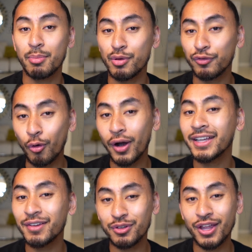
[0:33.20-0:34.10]
And before I
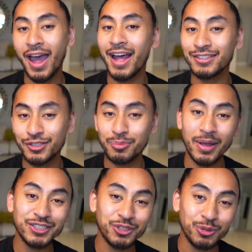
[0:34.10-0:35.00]
give you the answer,
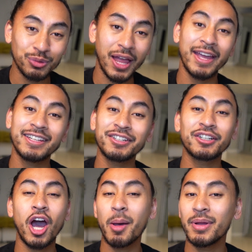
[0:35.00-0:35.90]
make sure you like,
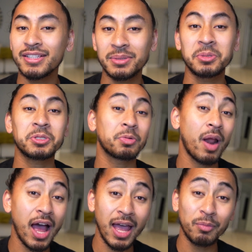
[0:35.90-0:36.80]
comment,
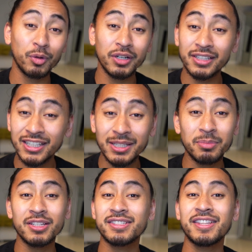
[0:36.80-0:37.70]
subscribe. We're gonna
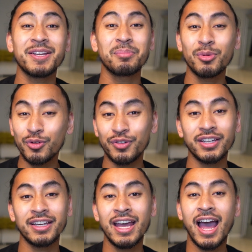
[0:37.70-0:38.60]
keep this thing
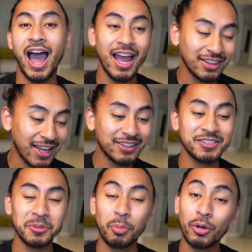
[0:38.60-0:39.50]
moving. I like the
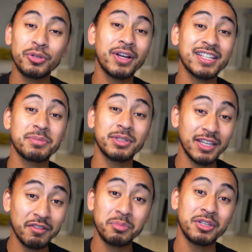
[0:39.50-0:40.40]
support you guys have been
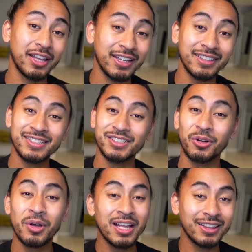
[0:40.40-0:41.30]
giving me lately,
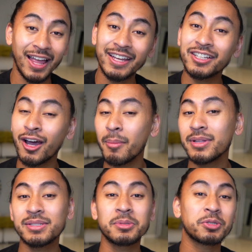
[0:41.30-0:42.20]
so like,
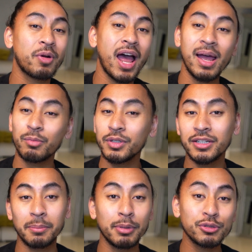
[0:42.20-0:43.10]
comment, subscribe. We
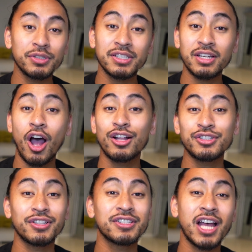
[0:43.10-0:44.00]
need to boost this
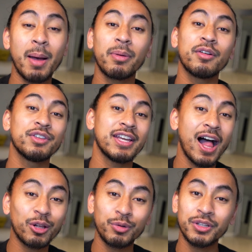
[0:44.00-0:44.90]
onto the top of the
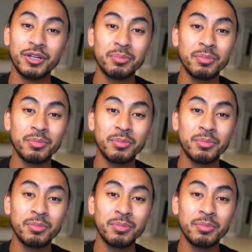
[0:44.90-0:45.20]
algorithm.